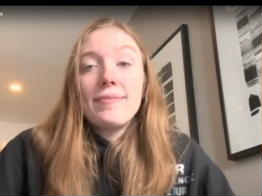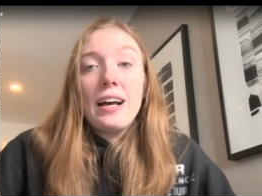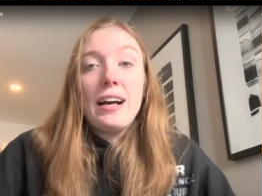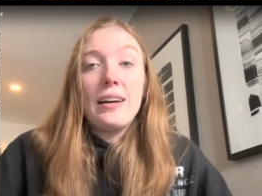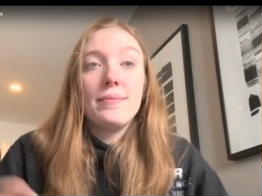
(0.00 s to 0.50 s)

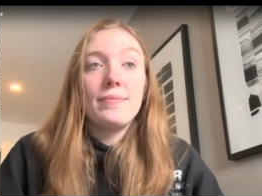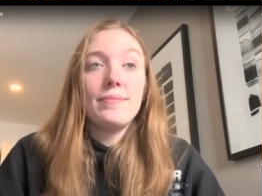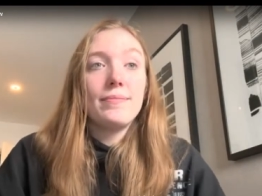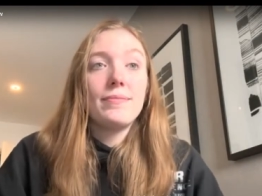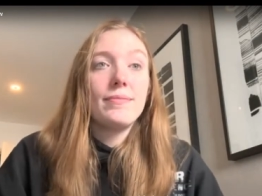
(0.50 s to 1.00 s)

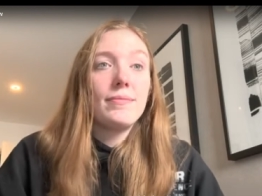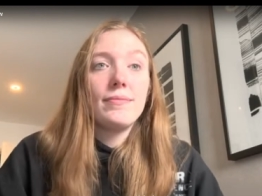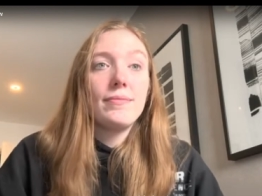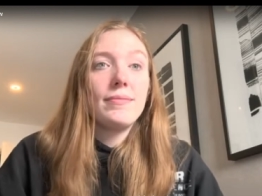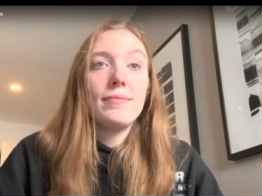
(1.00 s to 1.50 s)

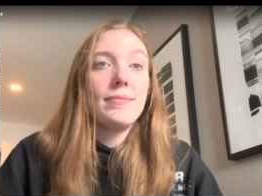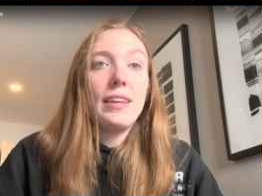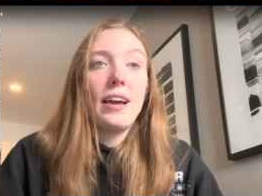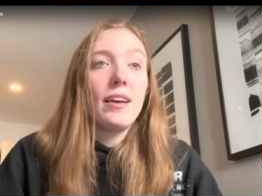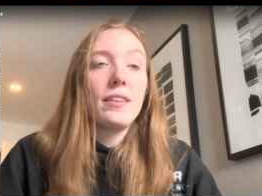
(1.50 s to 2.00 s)

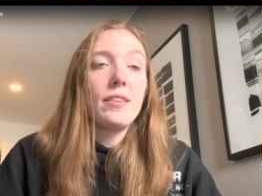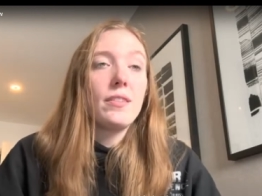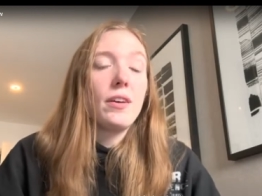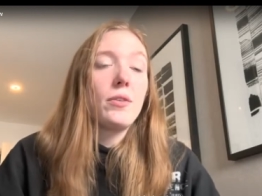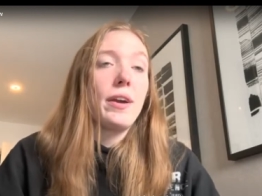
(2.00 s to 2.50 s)
Yeah,
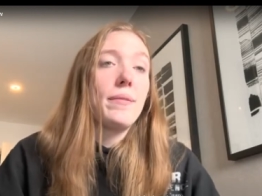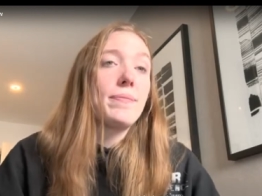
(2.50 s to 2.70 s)
okay.